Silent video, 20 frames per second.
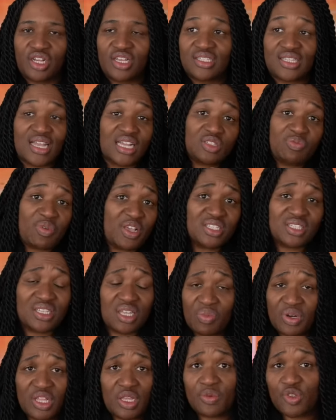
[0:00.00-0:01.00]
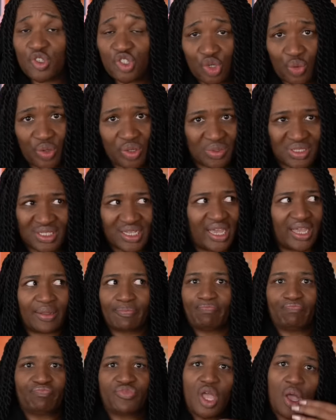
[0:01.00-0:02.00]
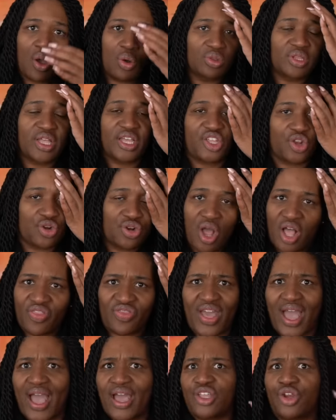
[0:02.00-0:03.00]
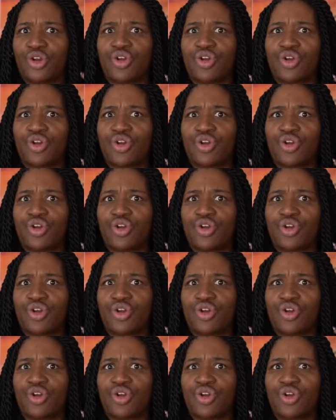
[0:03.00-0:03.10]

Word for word: because that's basically what he was doing, was like, no, like you're not that.